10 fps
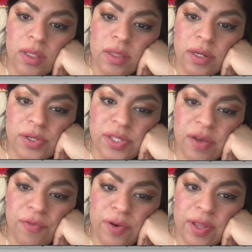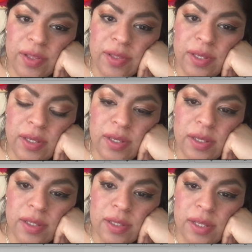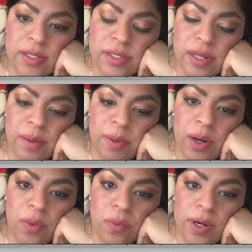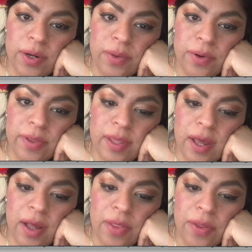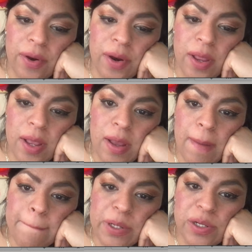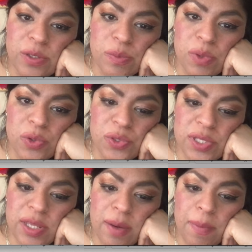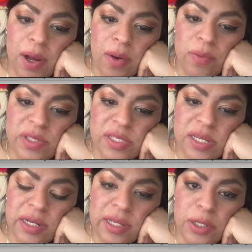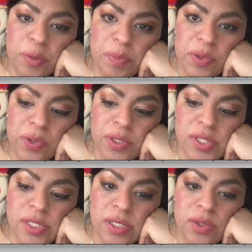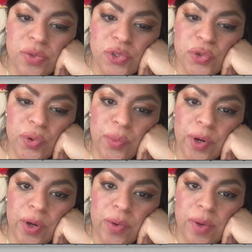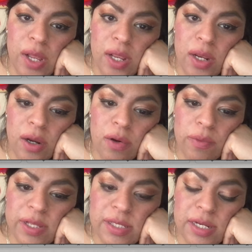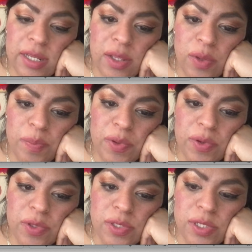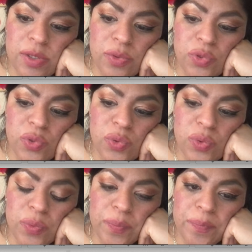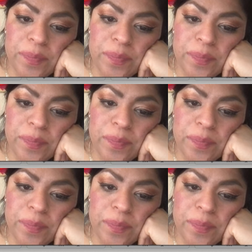there's definitely, it's not about one or the other, but it's mostly about what's gonna help you continue to grow, what's gonna help you continue to